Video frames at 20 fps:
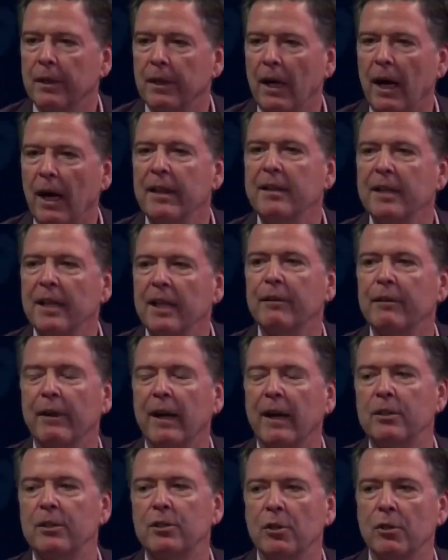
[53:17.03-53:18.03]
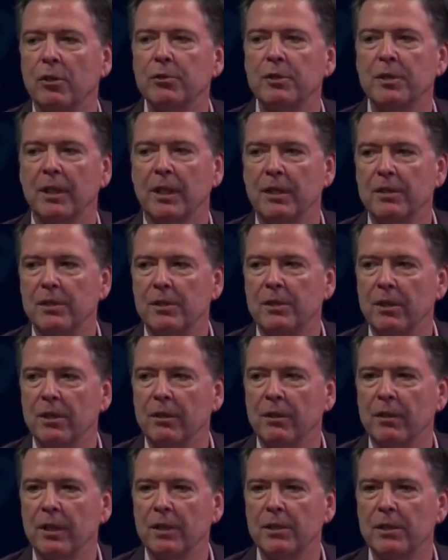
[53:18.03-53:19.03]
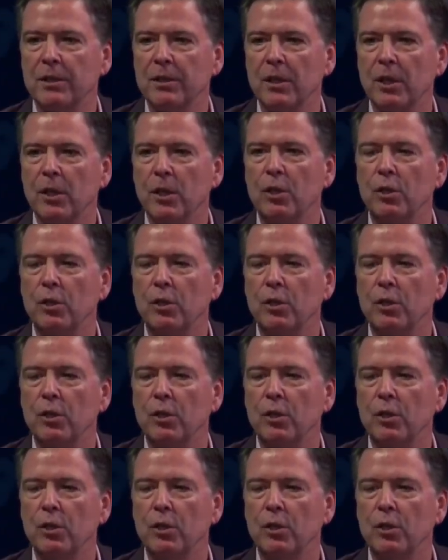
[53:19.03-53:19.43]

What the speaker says: I think if I had chosen to conceal this,